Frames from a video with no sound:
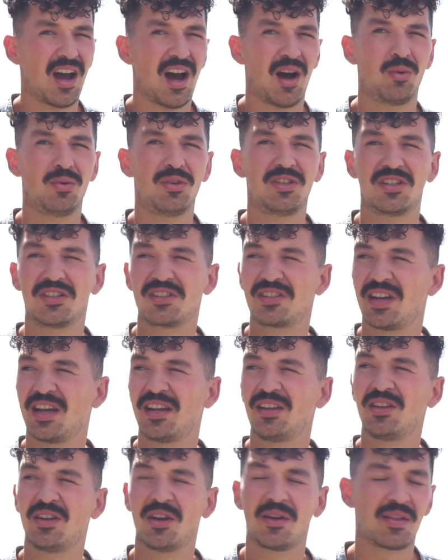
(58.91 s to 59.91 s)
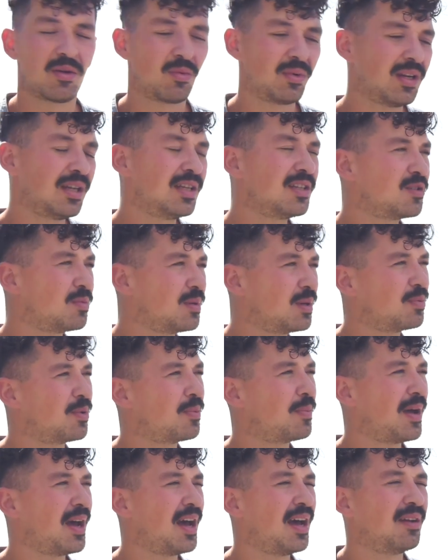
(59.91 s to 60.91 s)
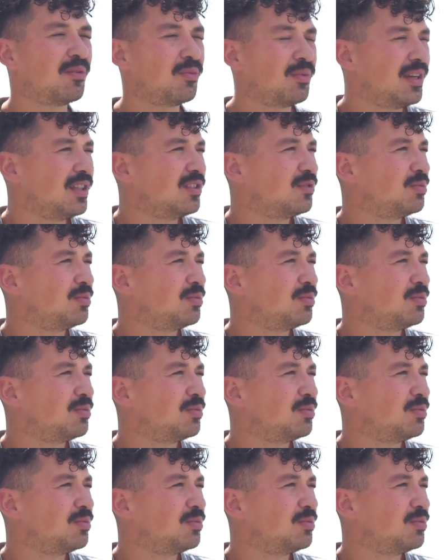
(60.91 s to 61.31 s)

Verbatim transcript: I would just say, you know, that we need to be prepared. We